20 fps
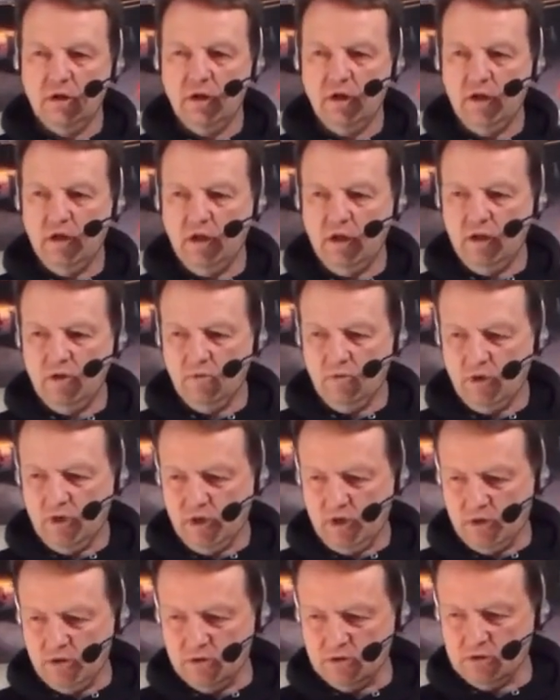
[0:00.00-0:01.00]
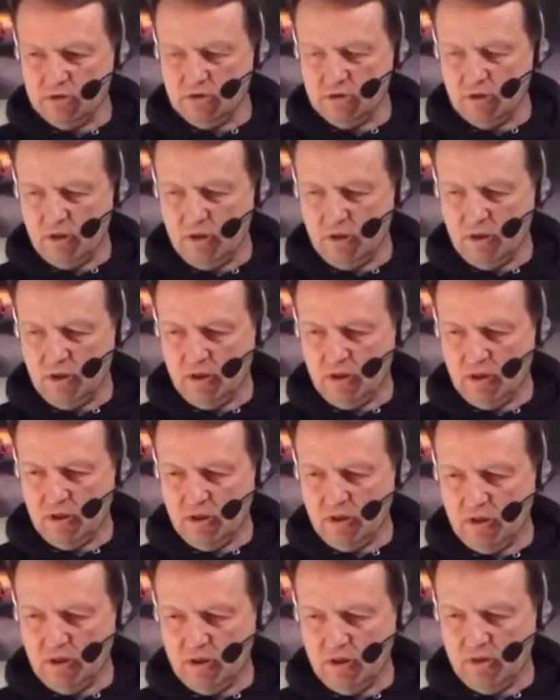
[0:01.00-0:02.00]
then what else?
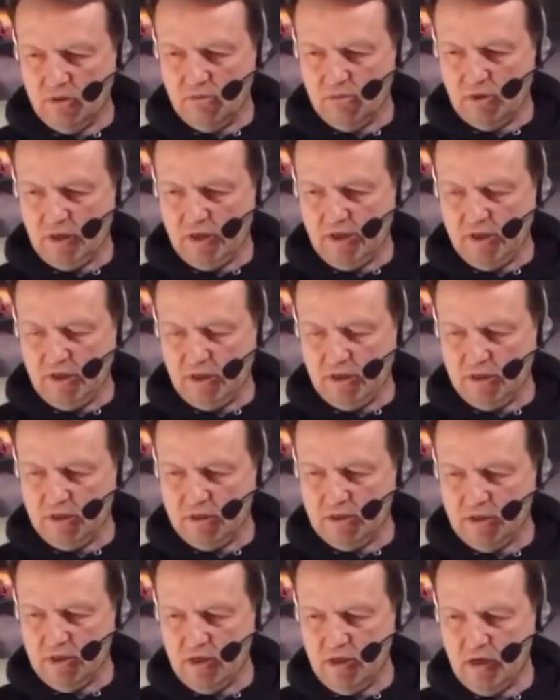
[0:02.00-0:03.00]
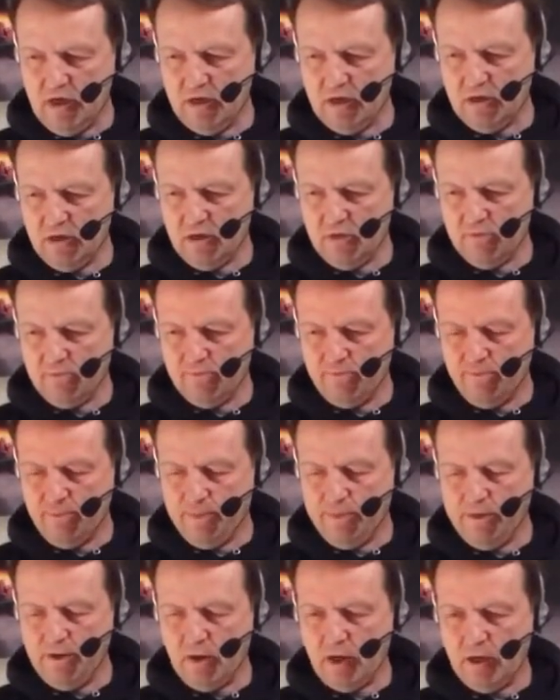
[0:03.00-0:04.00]
I gotta take it.
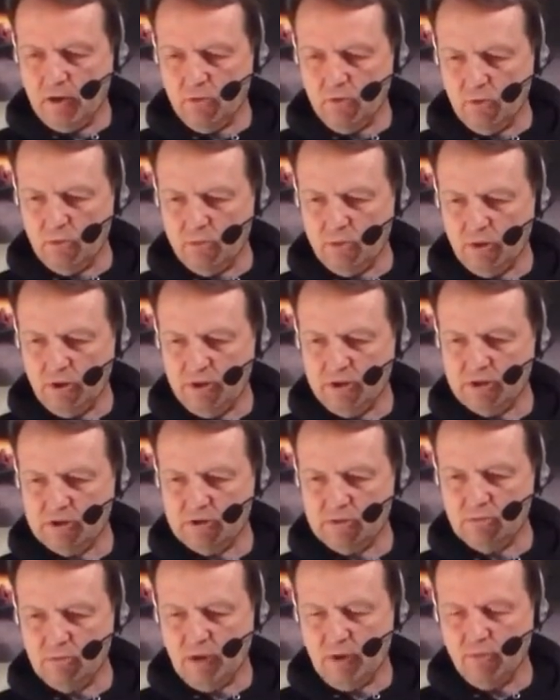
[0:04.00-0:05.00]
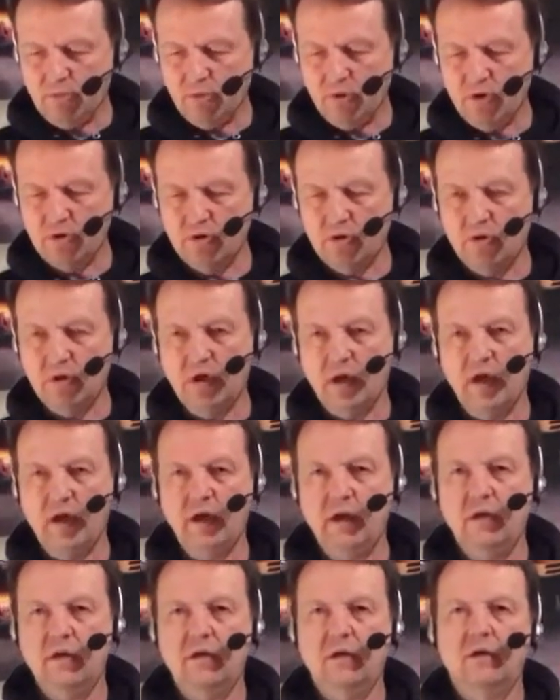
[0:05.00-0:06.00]
Yeah, my brother and
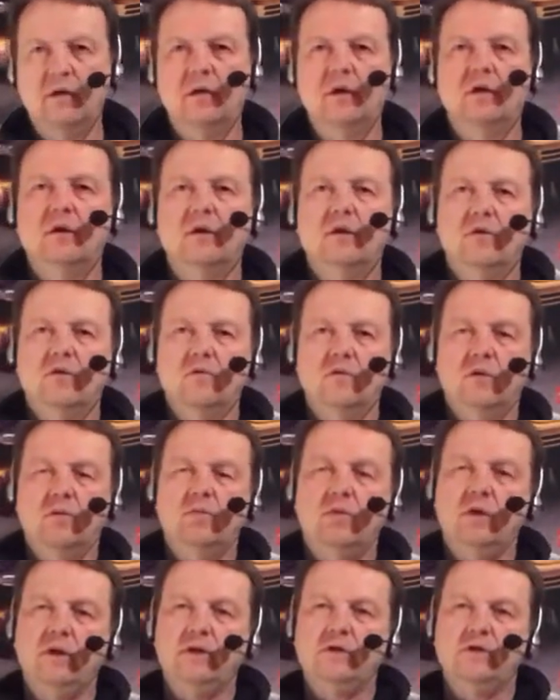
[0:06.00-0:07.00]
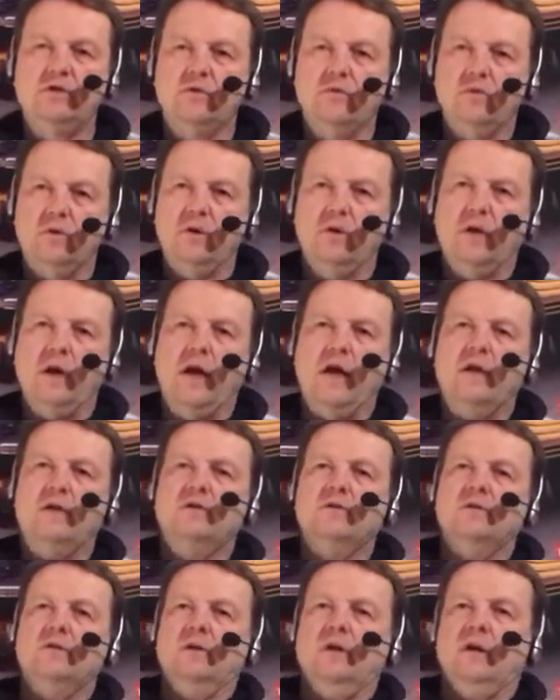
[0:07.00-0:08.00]
I replaced the rear
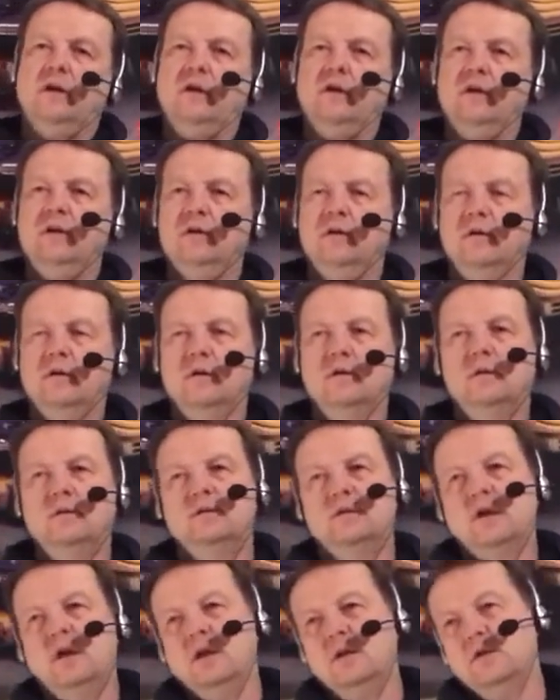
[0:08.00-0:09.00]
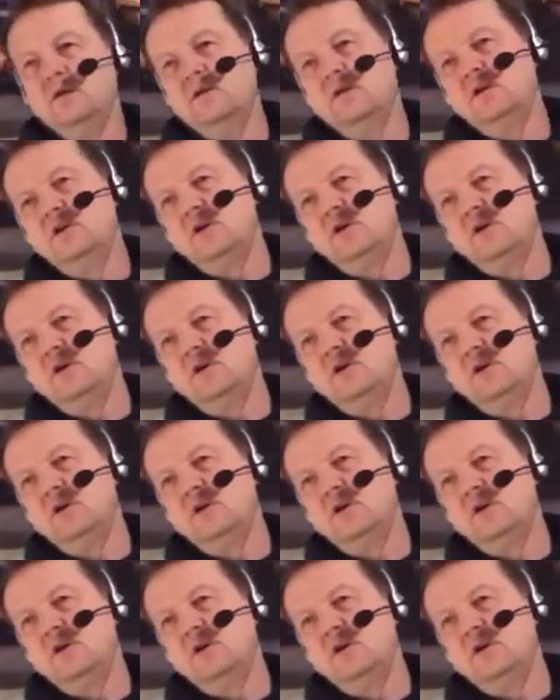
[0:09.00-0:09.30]
axle in it, and it's got a